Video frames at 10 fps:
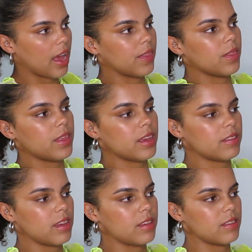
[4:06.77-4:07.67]
And
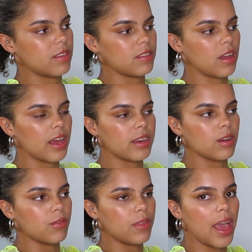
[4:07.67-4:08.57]
this is the side
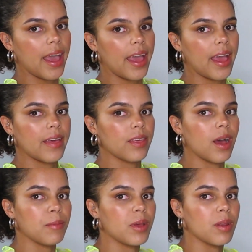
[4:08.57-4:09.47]
of the hair that
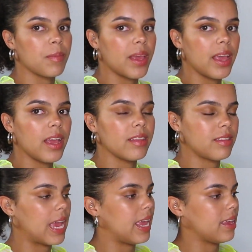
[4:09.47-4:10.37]
I'm going to be
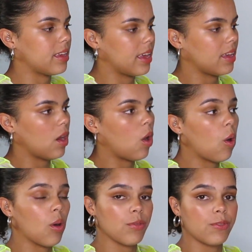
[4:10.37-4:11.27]
taking
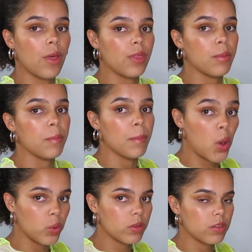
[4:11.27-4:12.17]
off the
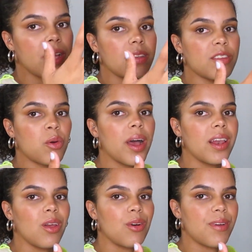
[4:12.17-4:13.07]
most. Because it's quite
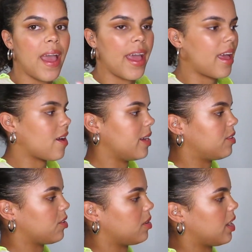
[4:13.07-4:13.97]
a lot of hair, I
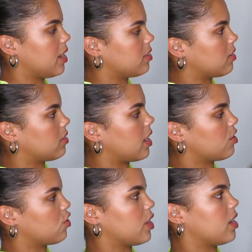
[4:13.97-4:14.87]
do like to
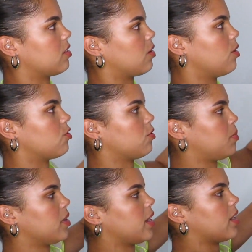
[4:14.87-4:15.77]
section it. So I'll just
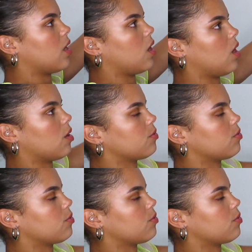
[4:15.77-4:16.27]
put it in half.